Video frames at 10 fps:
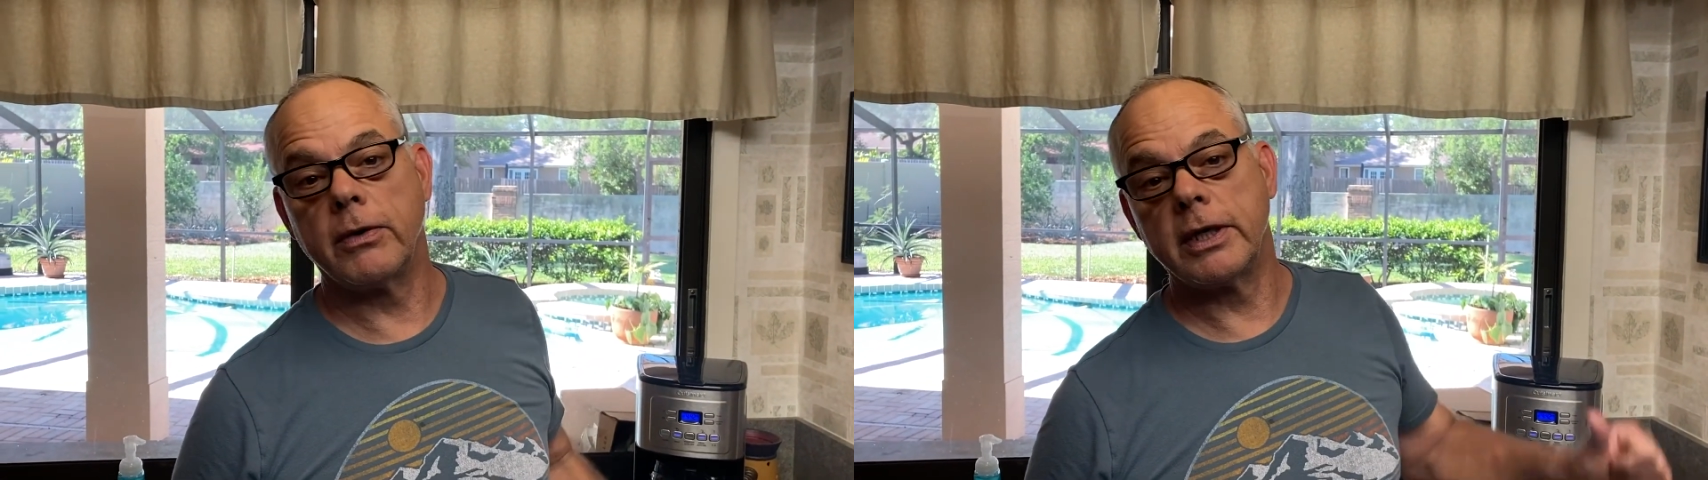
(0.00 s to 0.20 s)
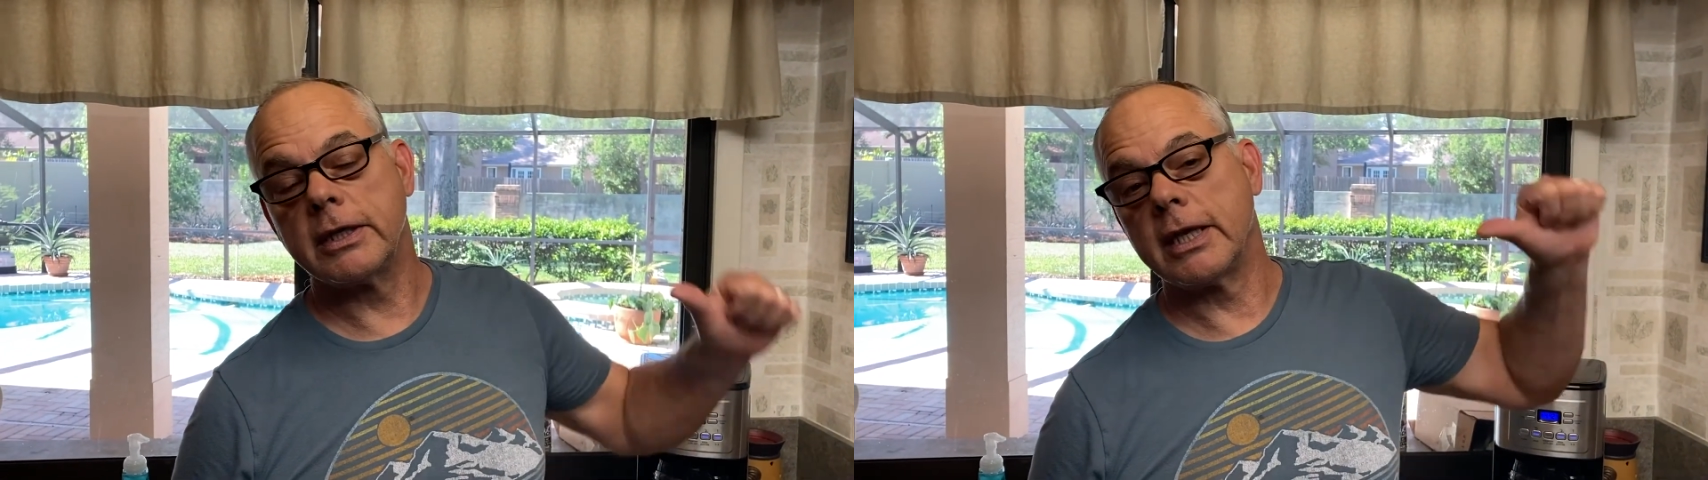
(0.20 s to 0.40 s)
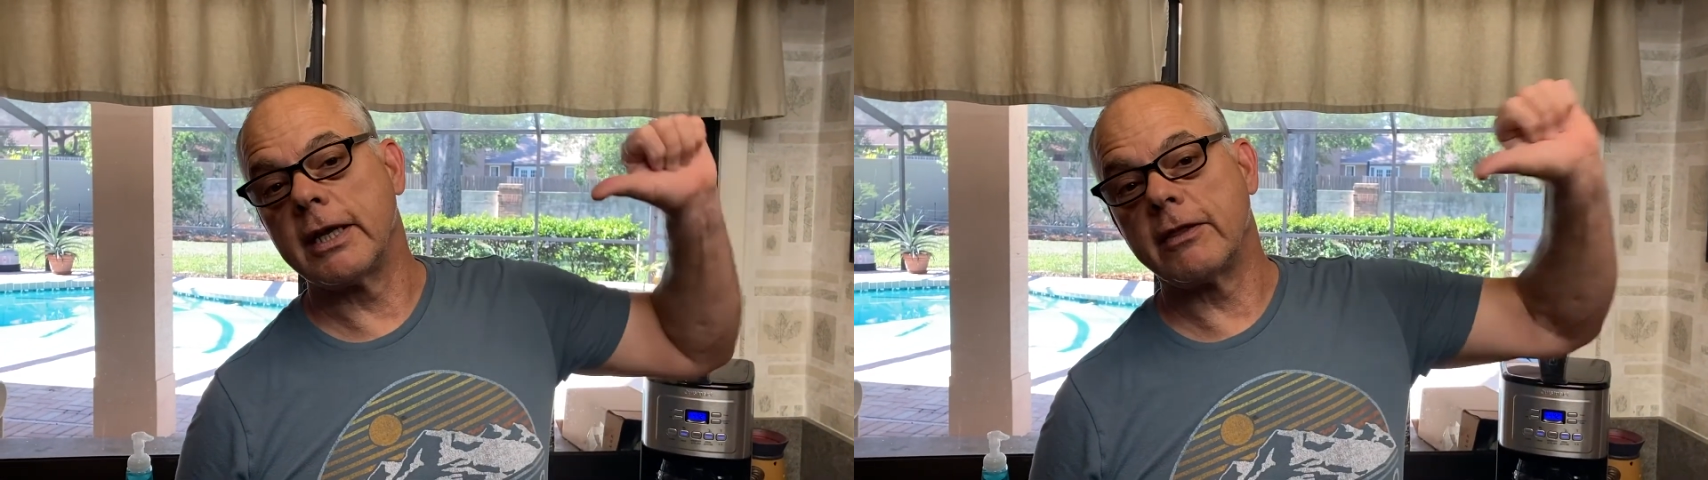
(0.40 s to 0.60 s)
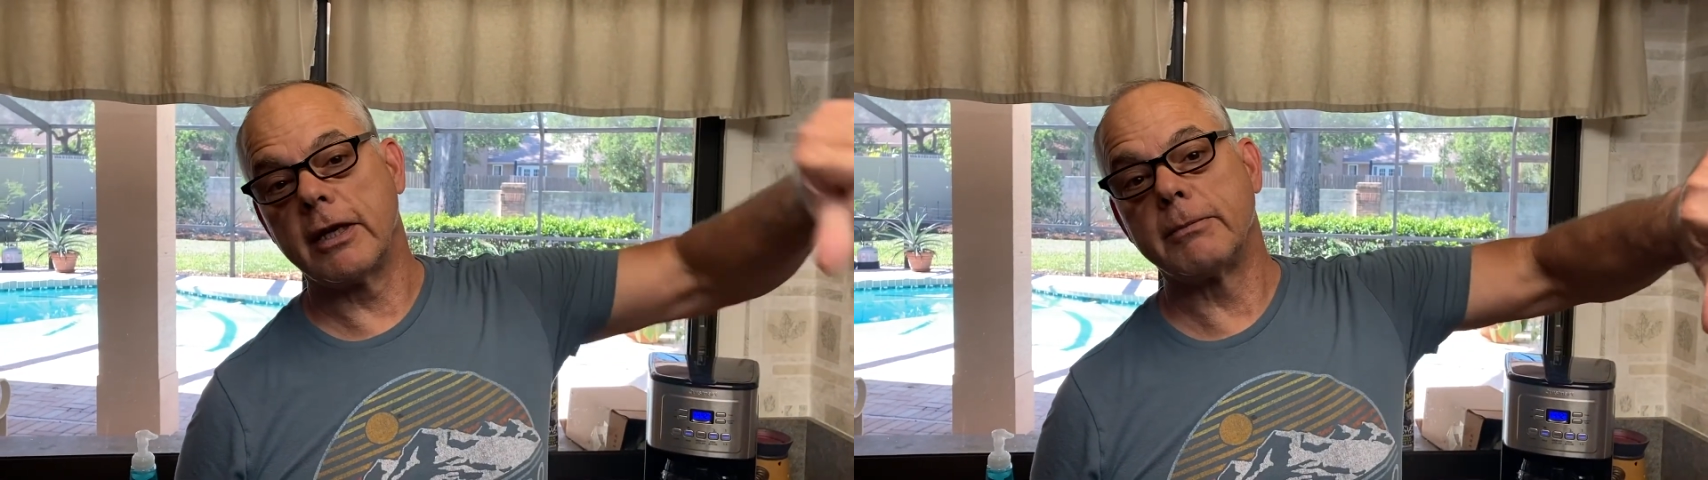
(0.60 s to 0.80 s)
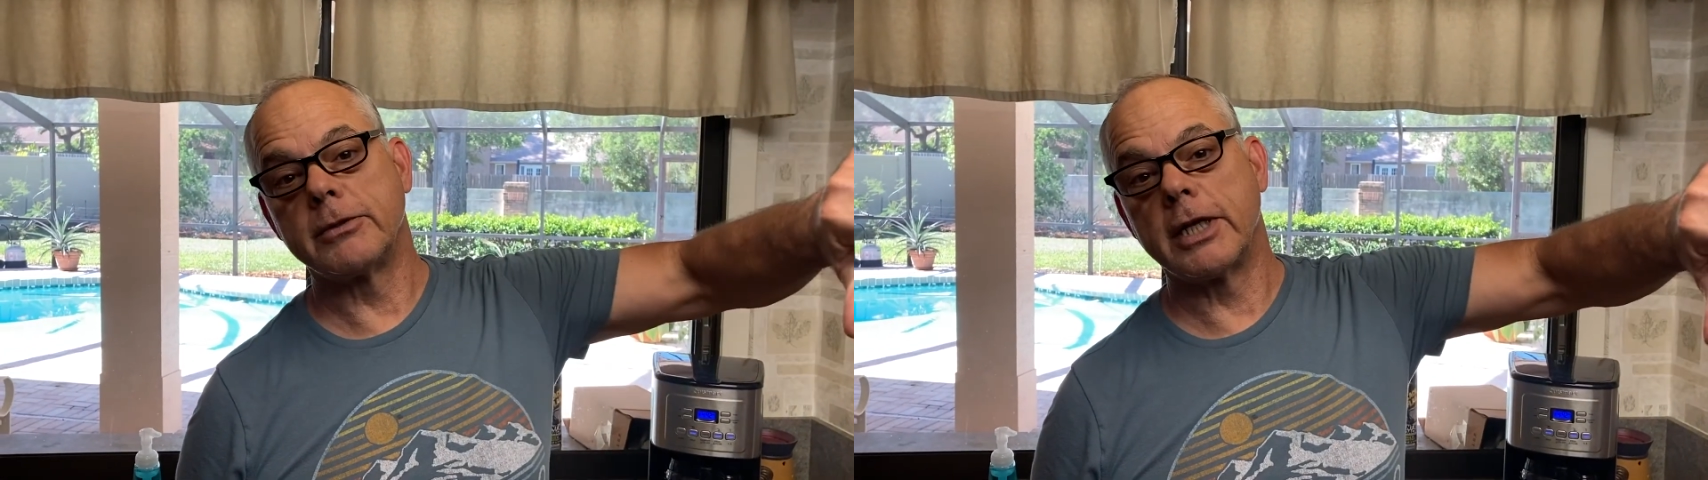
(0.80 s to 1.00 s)
hit that
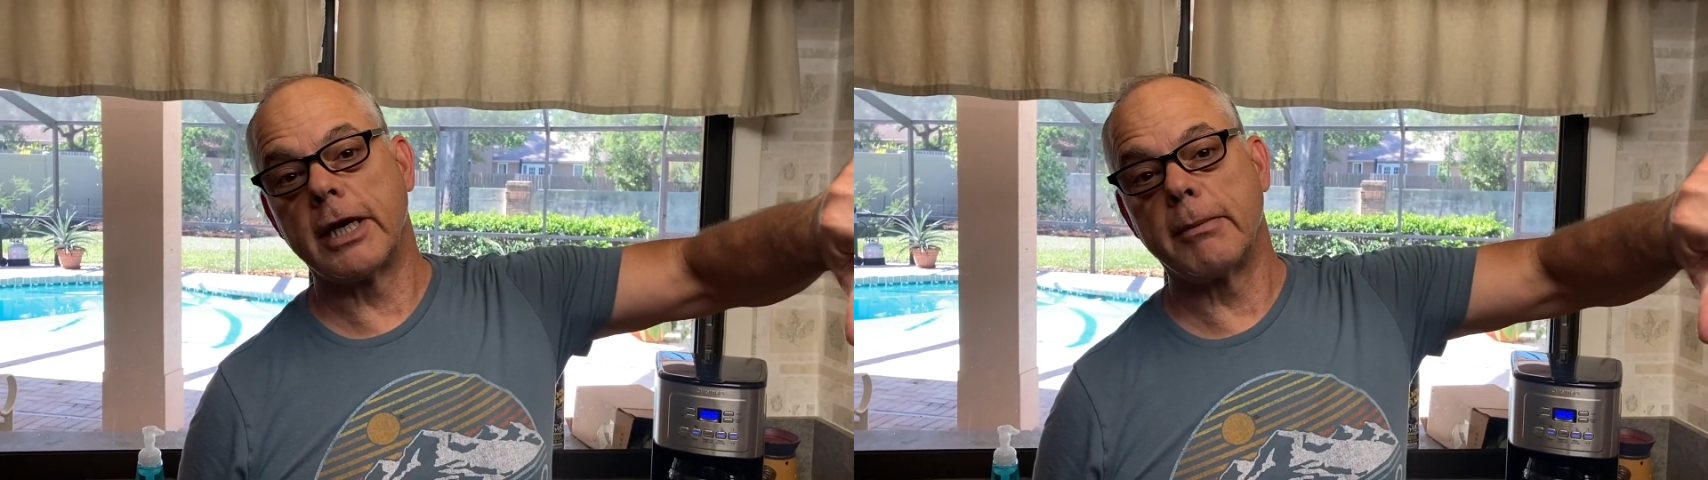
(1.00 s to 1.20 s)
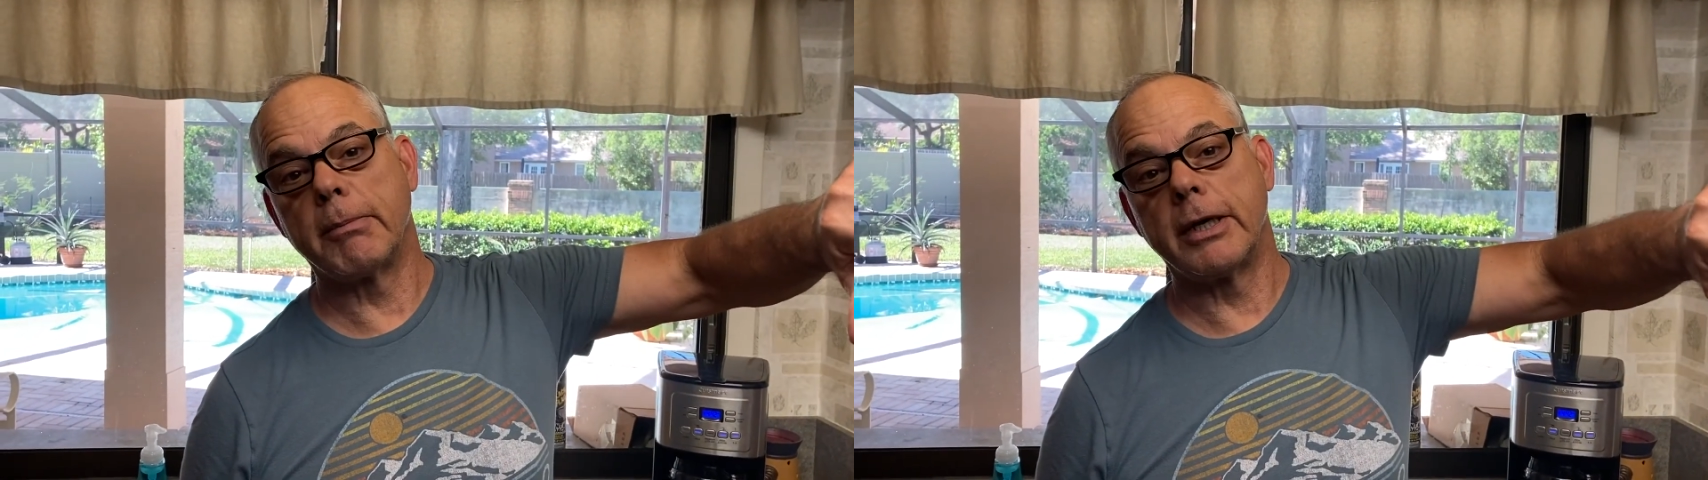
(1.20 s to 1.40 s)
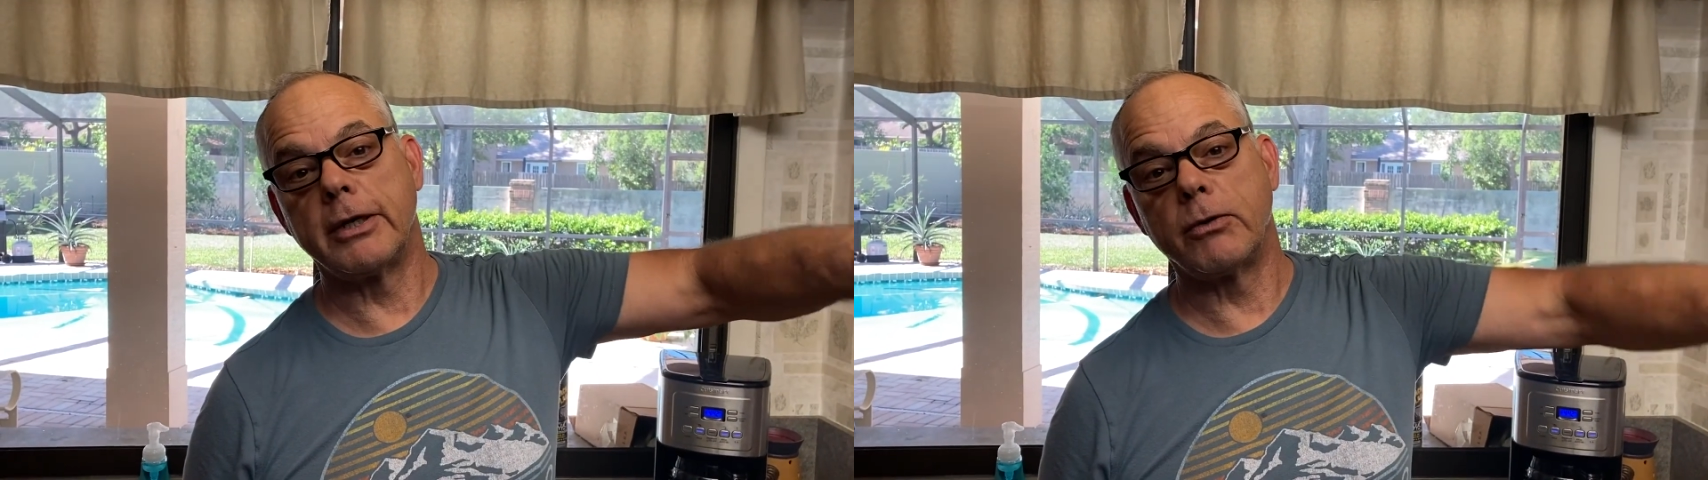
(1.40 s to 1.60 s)
thumbs down button